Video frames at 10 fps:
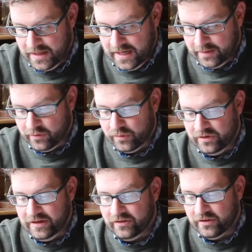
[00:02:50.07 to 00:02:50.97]
And so
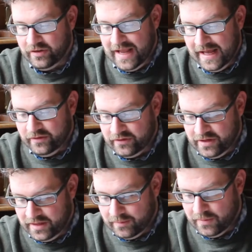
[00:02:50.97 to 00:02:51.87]
Jesus asked
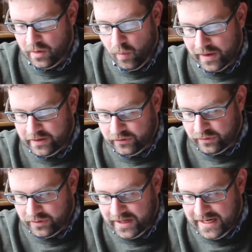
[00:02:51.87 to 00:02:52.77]
him, "What is
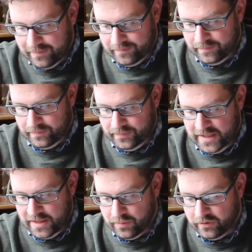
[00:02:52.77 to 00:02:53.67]
your name?"
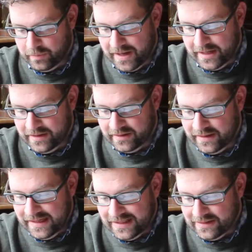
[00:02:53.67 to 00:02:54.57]
He
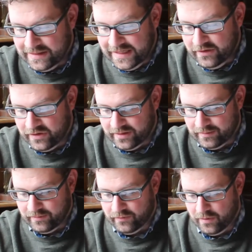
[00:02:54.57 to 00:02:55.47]
responded, "Legion,"
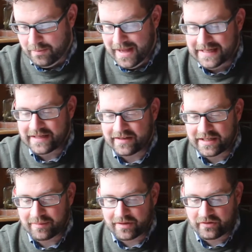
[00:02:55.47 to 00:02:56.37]
for many
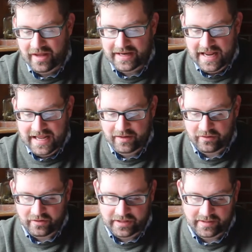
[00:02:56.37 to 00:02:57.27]
demons had
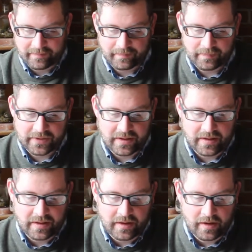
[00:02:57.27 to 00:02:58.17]
entered him.
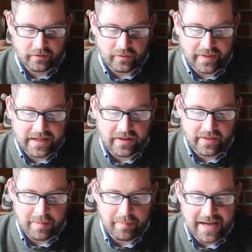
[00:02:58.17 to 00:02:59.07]
So then
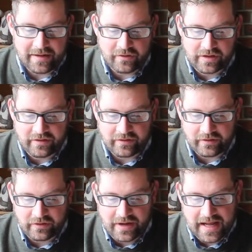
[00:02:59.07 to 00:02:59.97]
they begged
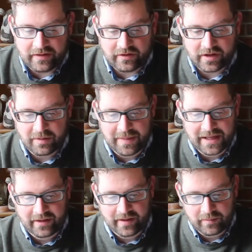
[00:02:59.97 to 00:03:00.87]
Jesus not to
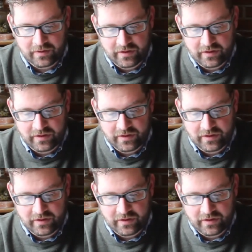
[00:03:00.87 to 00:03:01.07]
command them to